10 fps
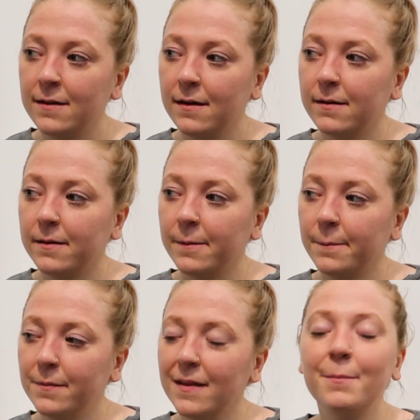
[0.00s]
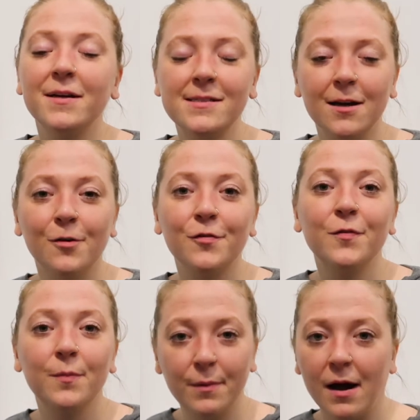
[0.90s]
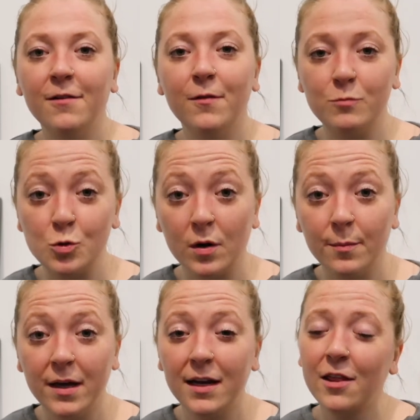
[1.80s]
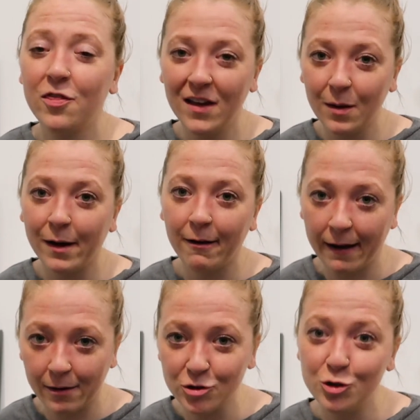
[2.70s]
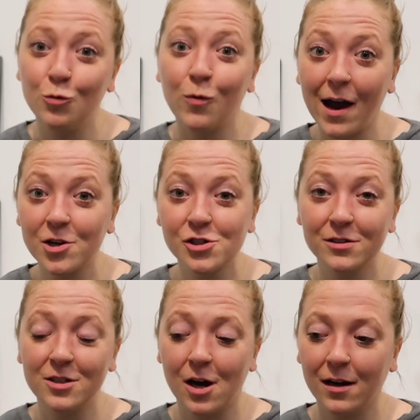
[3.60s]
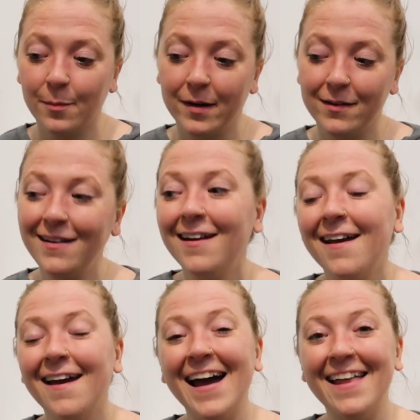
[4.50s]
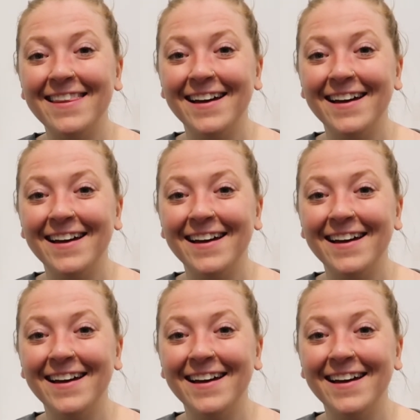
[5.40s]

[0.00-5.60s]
um, let myself kind of absorb it, think about how to rationally talk about it, and